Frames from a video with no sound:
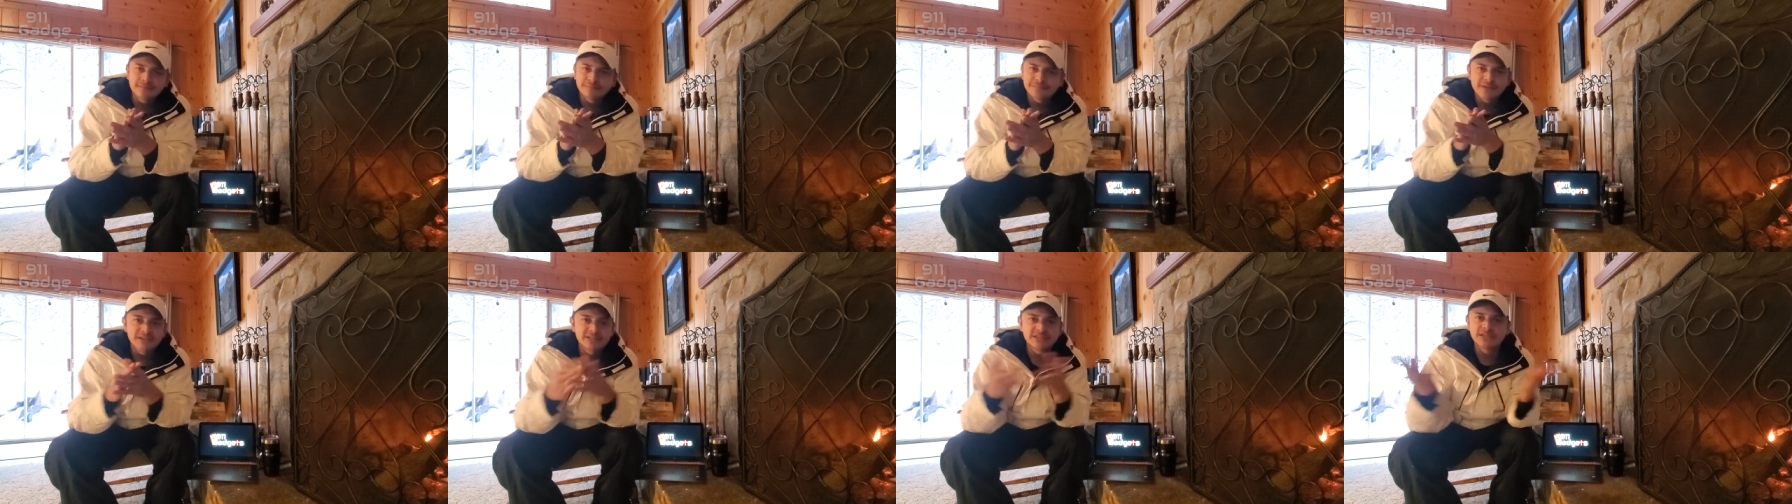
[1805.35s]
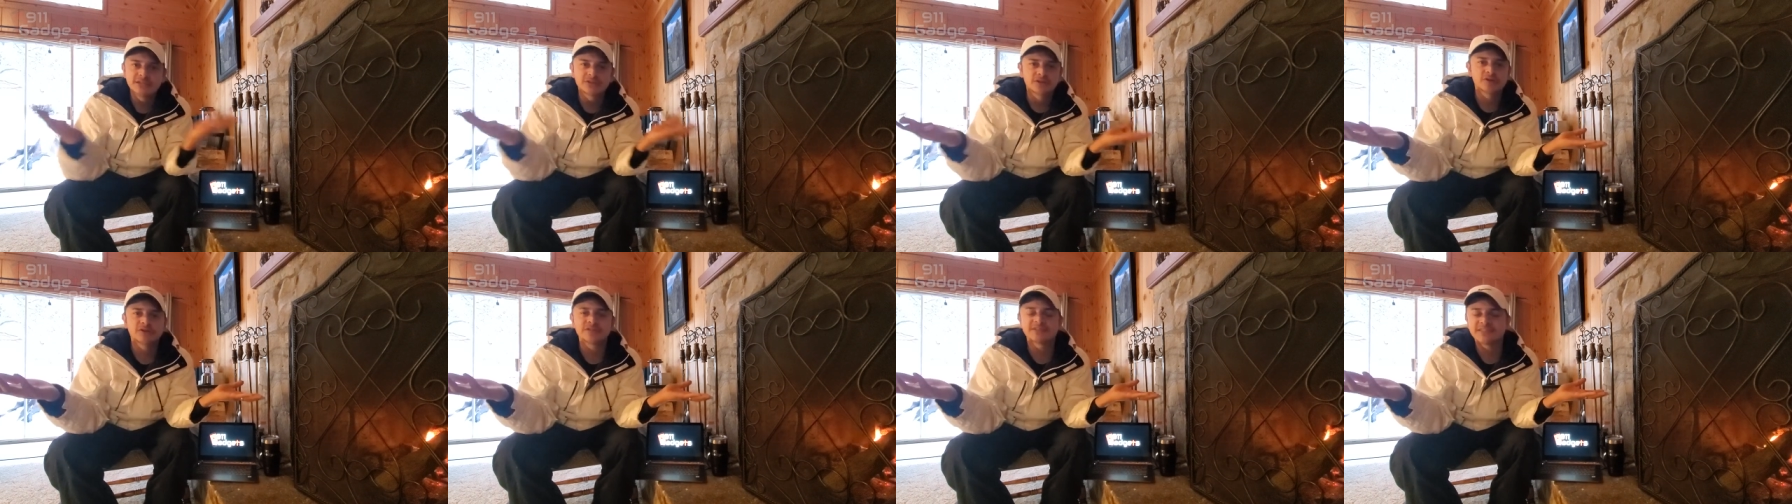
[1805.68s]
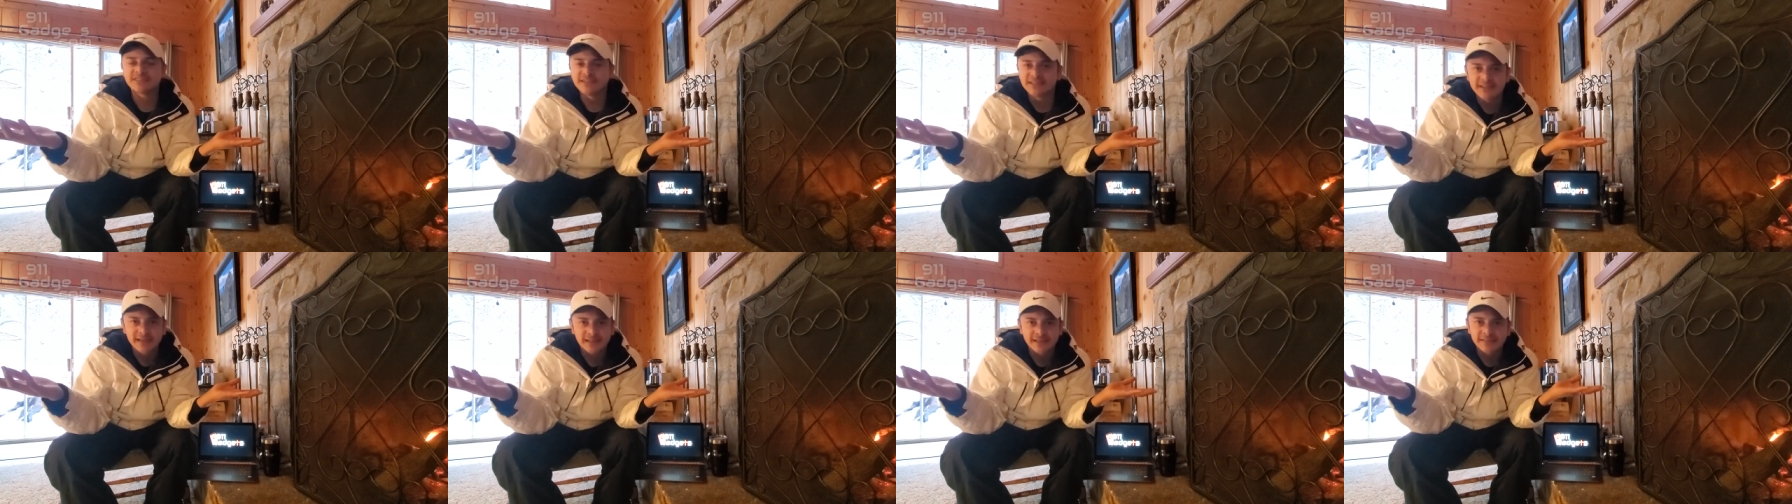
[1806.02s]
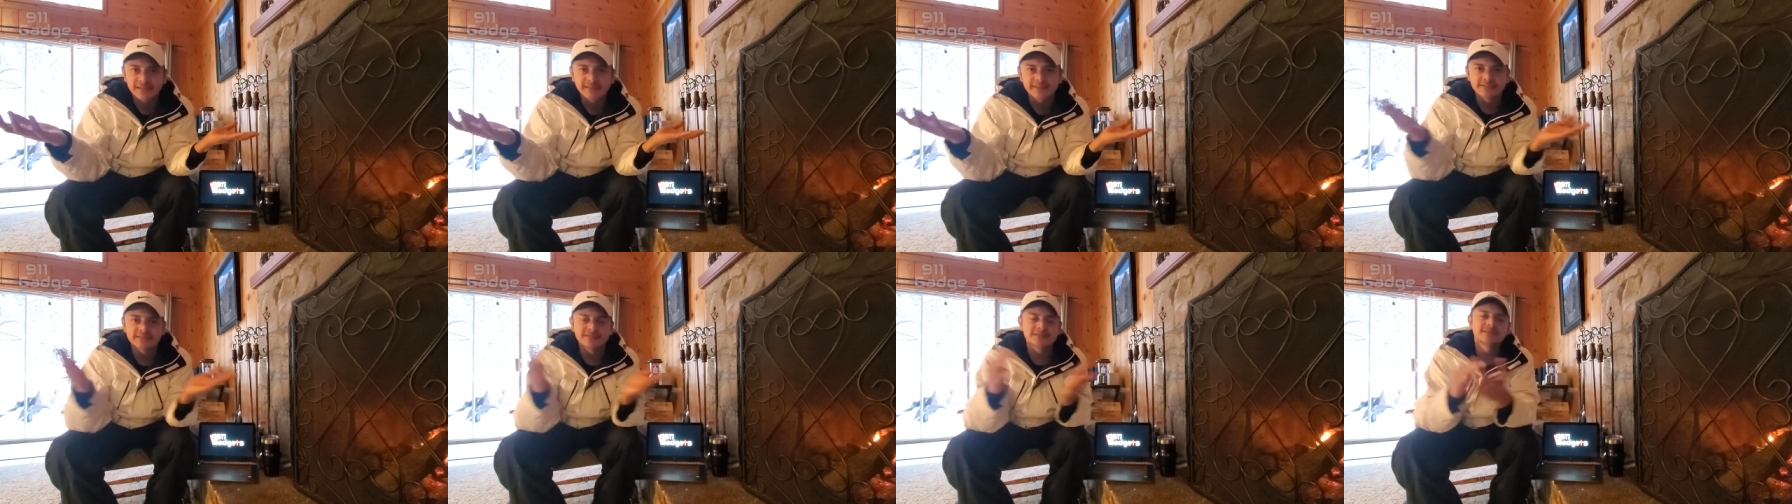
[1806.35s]
P G thirteen at
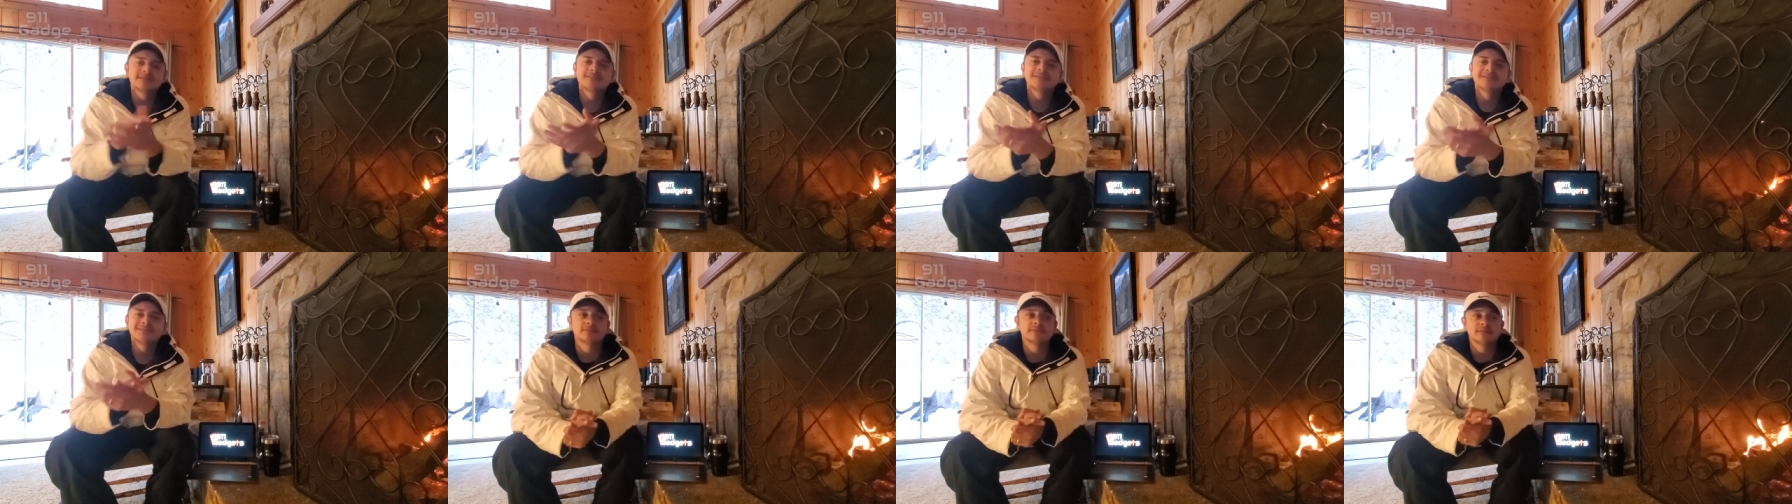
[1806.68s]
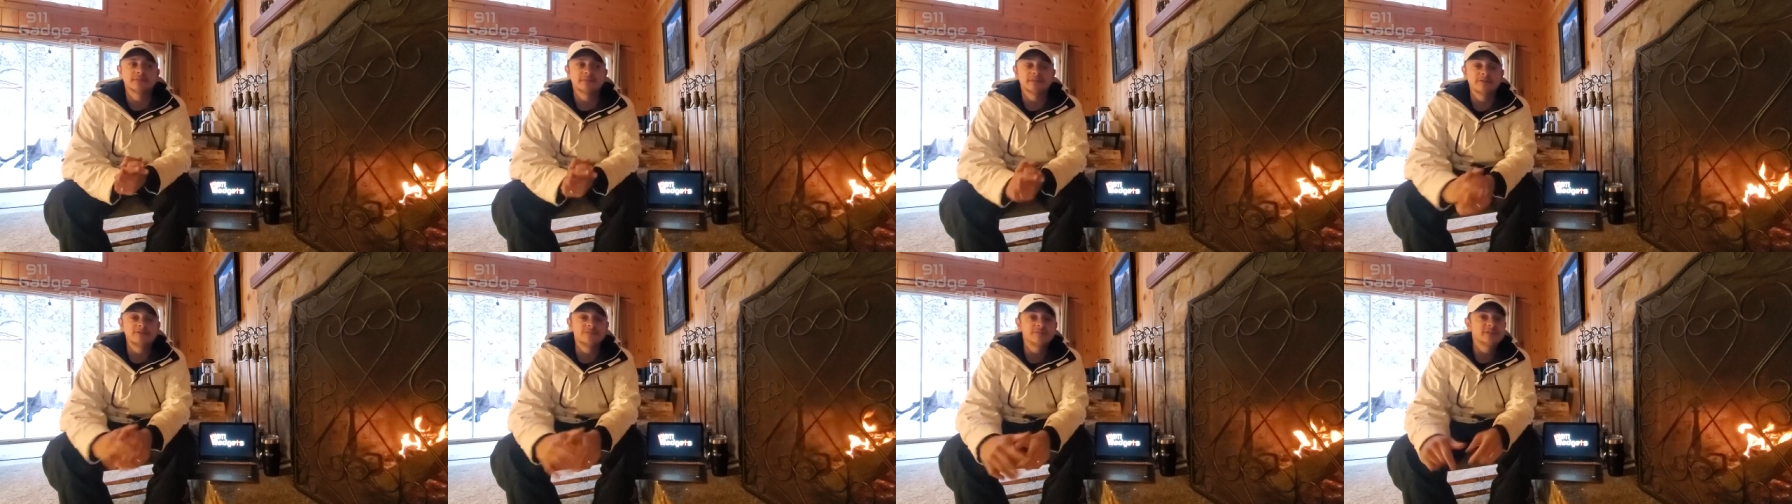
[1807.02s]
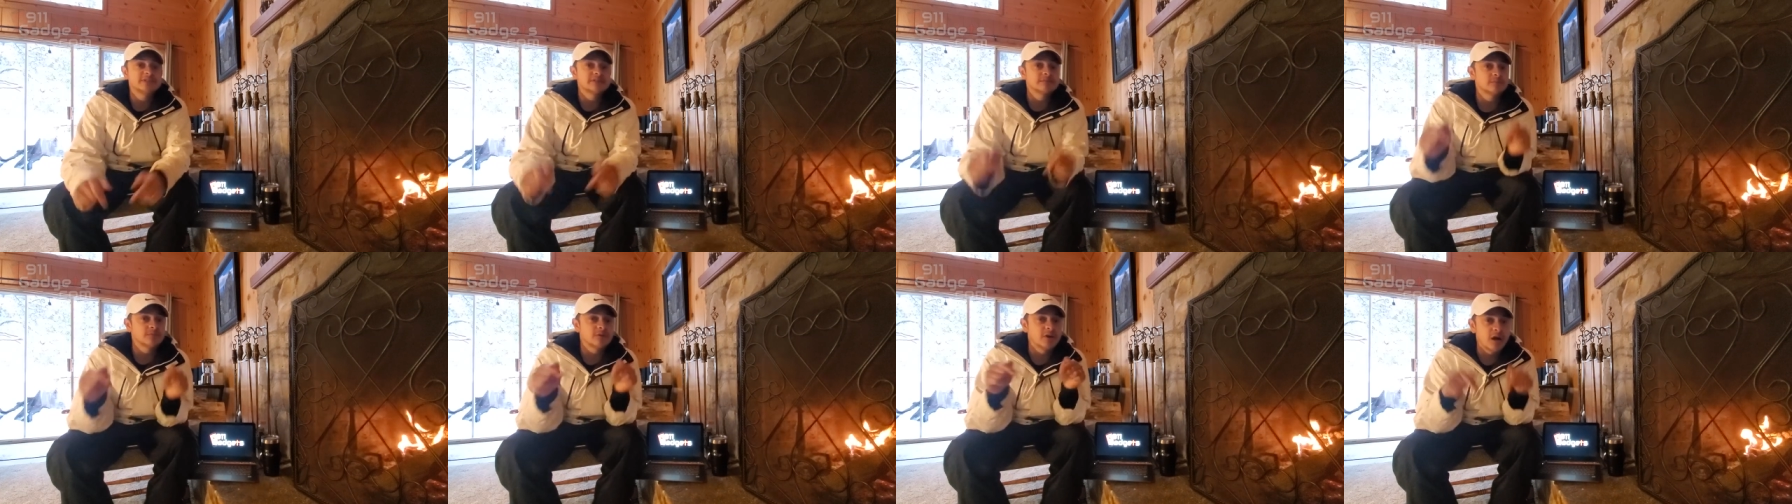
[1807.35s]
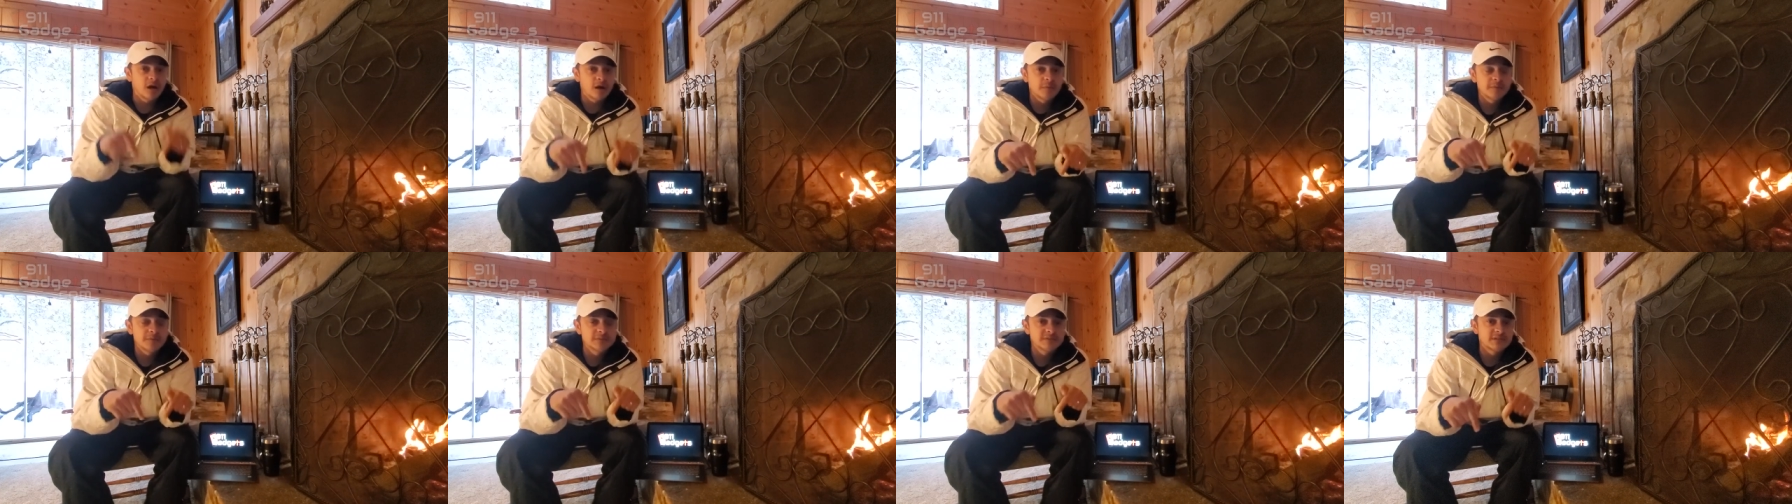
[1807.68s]
least. Leave me some
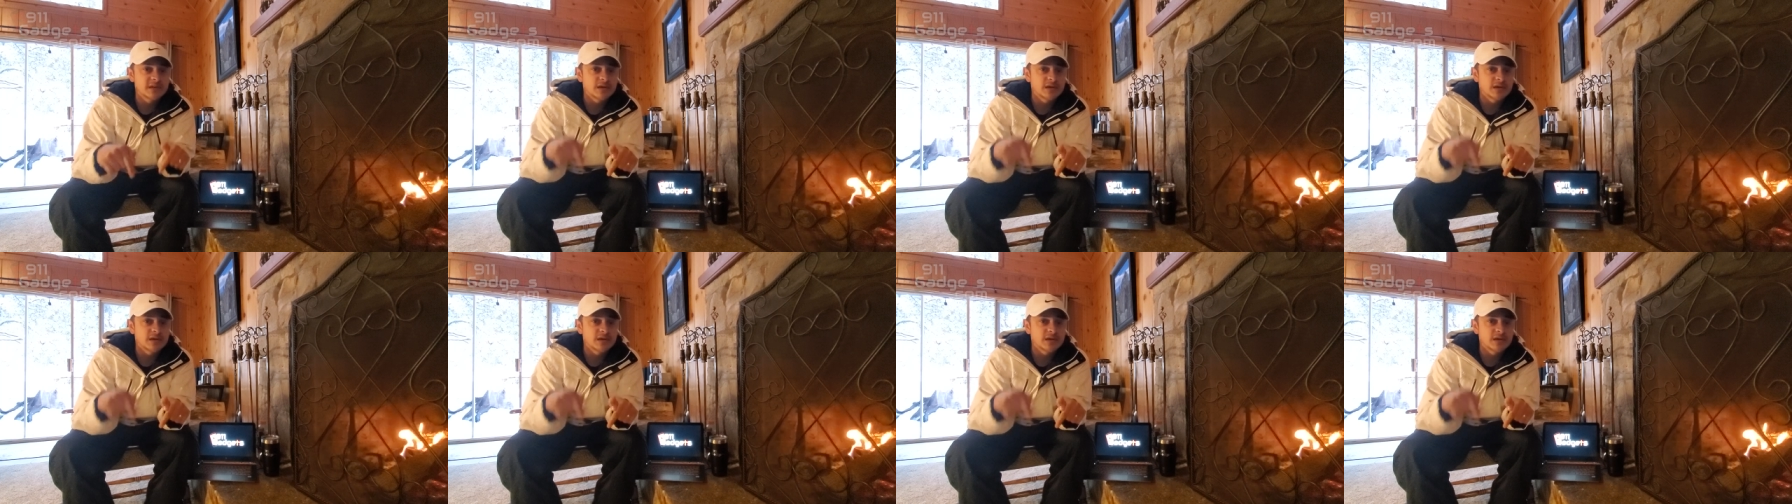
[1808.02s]
comments,